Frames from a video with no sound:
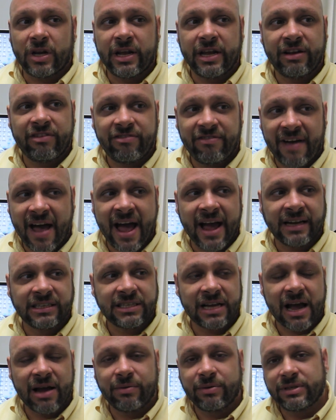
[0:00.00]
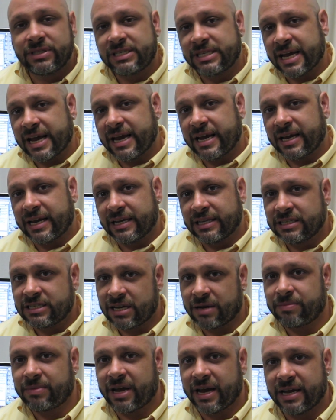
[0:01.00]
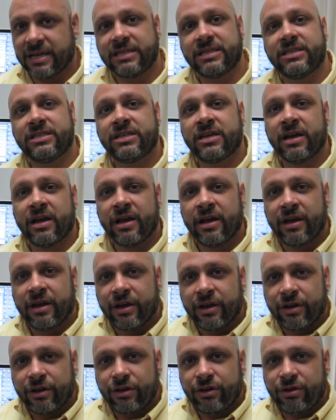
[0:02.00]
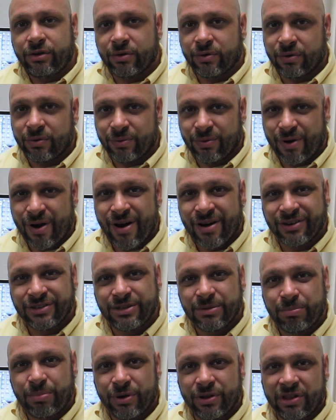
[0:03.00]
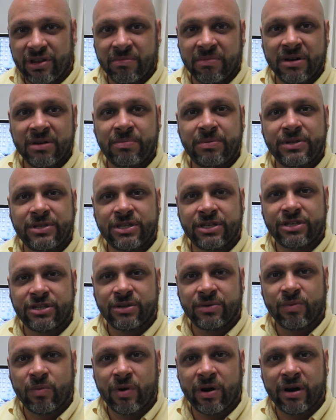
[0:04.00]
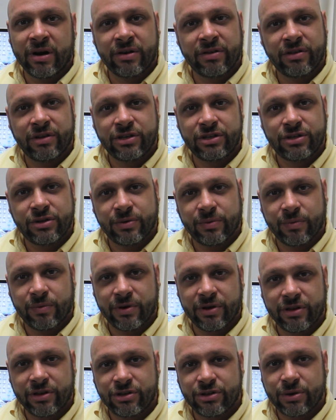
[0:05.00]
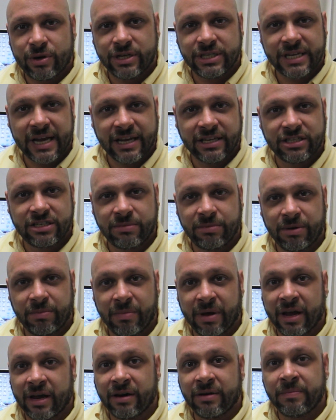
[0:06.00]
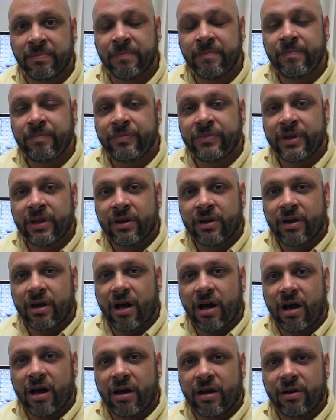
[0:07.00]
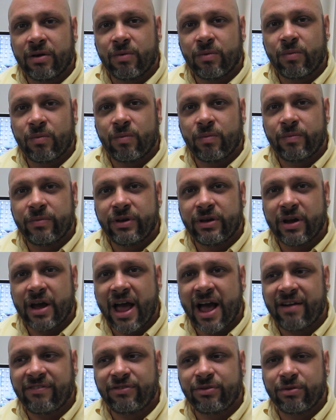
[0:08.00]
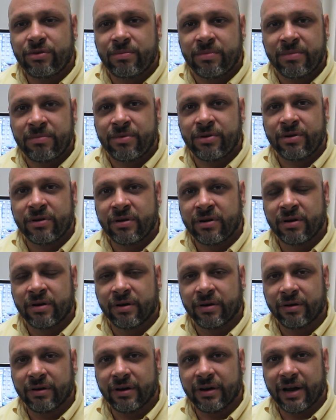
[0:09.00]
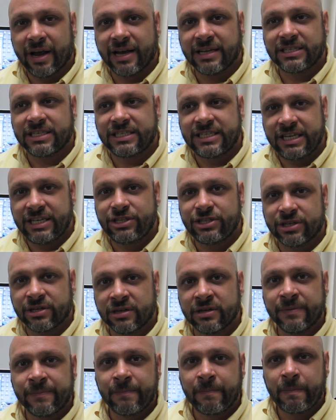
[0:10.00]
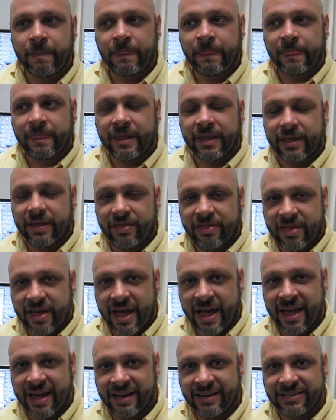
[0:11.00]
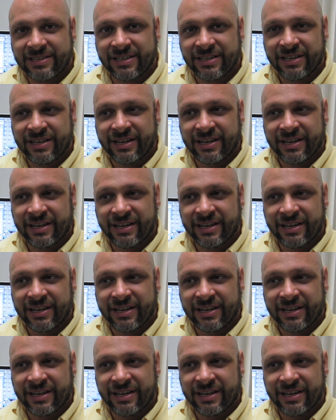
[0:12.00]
In fact, I would say in some cases you're wrong to put them in a position where the choice has to be made. You have to remember as a teacher that